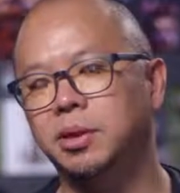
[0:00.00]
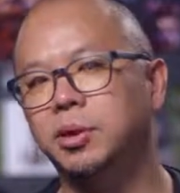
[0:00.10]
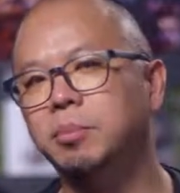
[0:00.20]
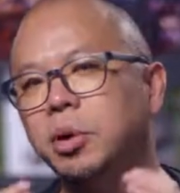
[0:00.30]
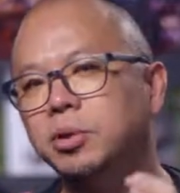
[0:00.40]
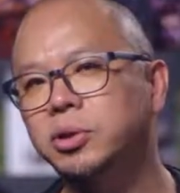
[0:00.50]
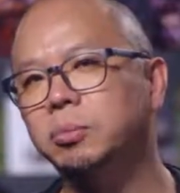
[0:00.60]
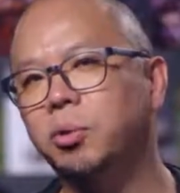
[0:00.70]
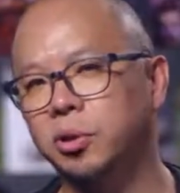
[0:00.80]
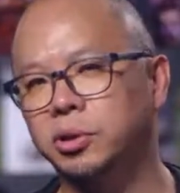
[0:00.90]
your most
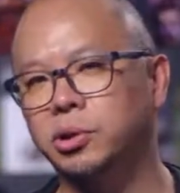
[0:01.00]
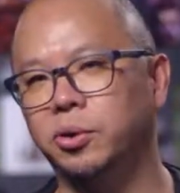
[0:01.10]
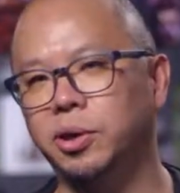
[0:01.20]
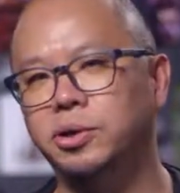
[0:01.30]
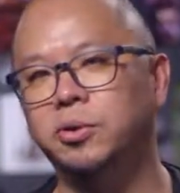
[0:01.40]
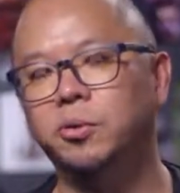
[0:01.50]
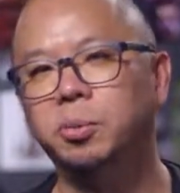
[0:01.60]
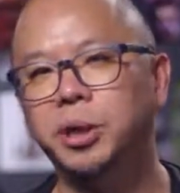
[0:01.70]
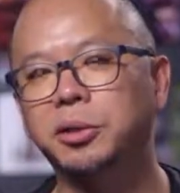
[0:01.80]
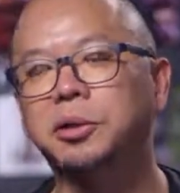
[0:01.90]
important choice will
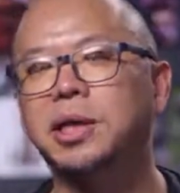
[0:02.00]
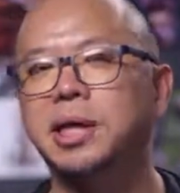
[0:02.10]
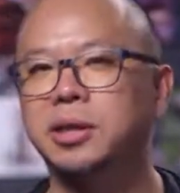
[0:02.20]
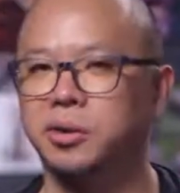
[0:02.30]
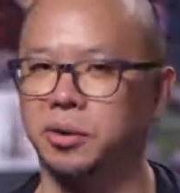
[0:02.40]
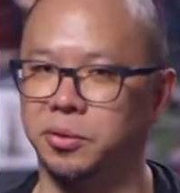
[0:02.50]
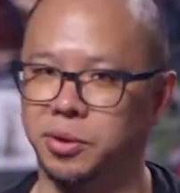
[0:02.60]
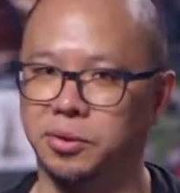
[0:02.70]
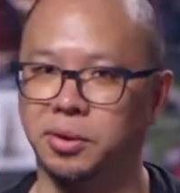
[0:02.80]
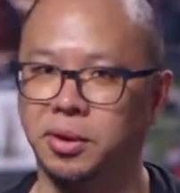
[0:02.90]
be your Keystone
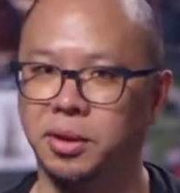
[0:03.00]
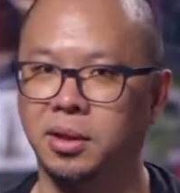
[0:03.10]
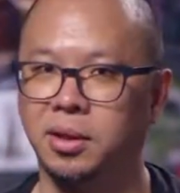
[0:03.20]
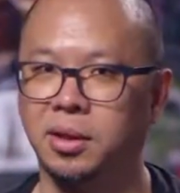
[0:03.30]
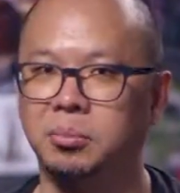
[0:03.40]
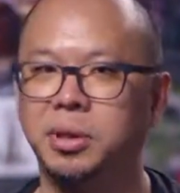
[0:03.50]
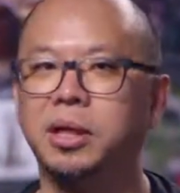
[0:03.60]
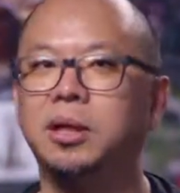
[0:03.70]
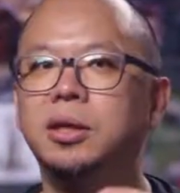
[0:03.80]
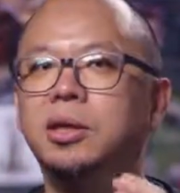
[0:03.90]
rune. But
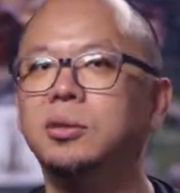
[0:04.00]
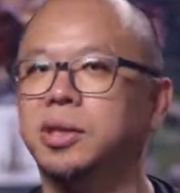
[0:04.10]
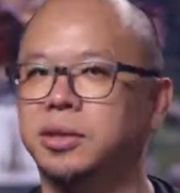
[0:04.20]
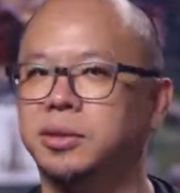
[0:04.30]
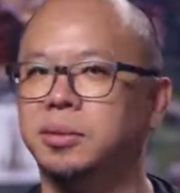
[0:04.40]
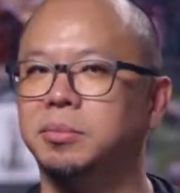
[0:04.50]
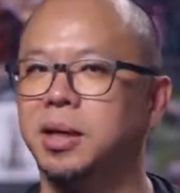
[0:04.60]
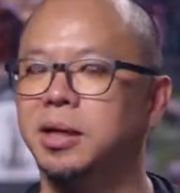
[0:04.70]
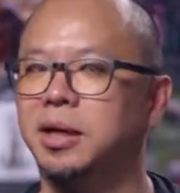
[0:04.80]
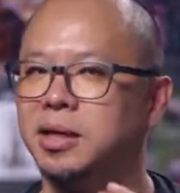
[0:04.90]
in the new system,
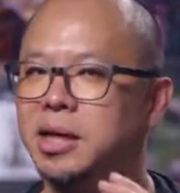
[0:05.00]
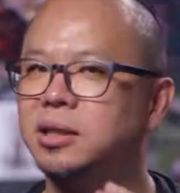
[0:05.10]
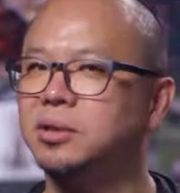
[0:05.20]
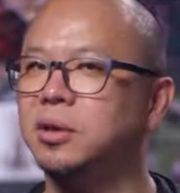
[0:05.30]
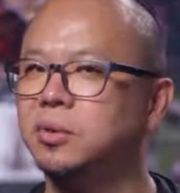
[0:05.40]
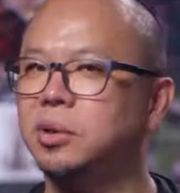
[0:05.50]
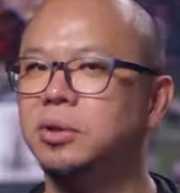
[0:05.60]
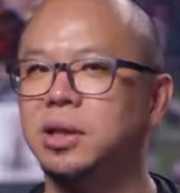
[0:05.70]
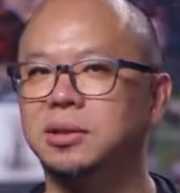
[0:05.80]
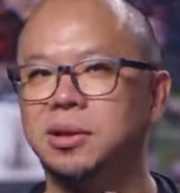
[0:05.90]
a Keystone rune
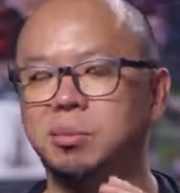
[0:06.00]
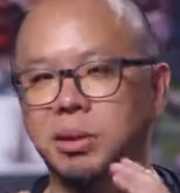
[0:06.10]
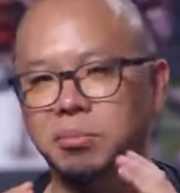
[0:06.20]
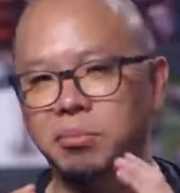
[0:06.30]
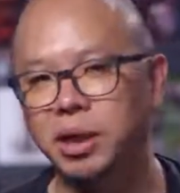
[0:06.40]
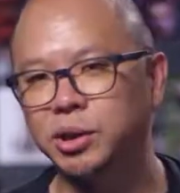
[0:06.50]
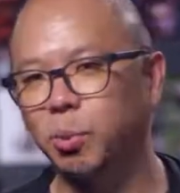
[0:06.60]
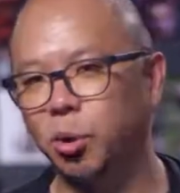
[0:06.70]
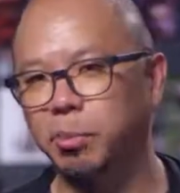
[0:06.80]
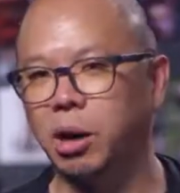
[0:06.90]
gets to be much
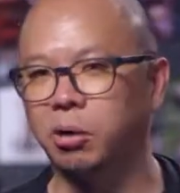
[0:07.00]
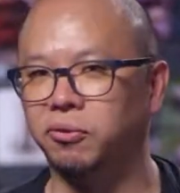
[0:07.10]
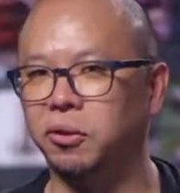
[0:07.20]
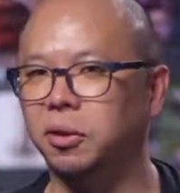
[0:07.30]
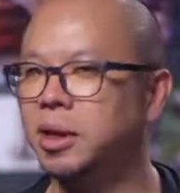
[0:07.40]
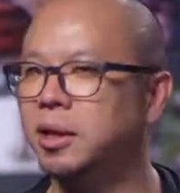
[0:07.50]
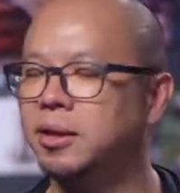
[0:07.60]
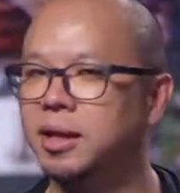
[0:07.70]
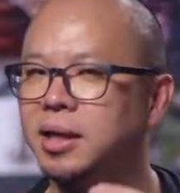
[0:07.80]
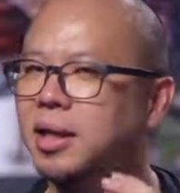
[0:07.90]
more powerful
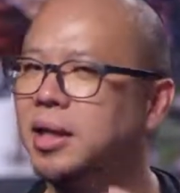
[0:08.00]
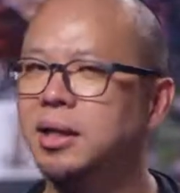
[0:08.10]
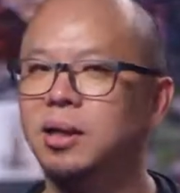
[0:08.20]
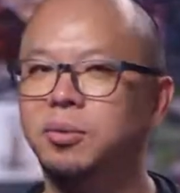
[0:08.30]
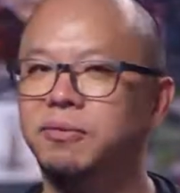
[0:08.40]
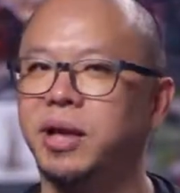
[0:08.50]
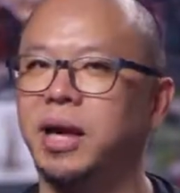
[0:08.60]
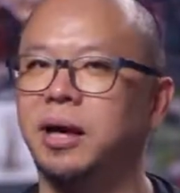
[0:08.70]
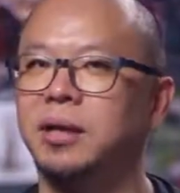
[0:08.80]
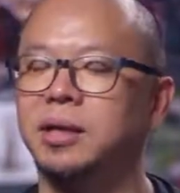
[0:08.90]
than anything we've
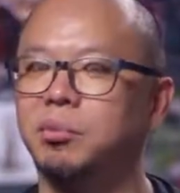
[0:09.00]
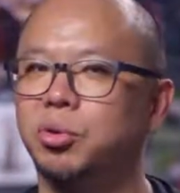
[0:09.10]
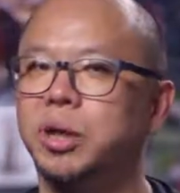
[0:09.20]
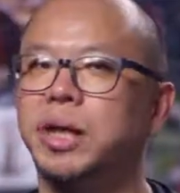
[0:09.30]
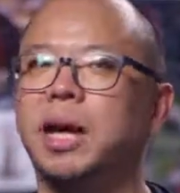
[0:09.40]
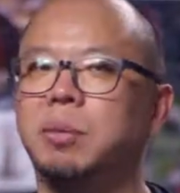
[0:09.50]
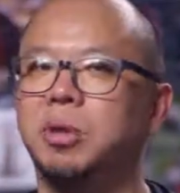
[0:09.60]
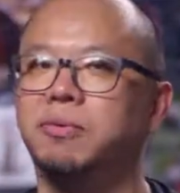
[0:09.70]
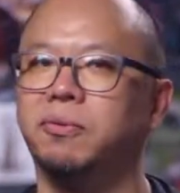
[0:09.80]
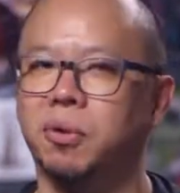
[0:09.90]
had in pre-game
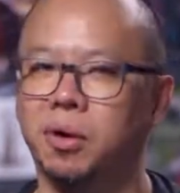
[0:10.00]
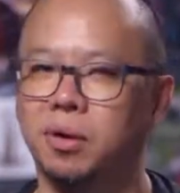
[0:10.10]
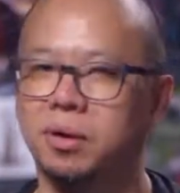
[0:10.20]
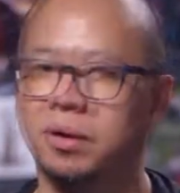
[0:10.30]
before.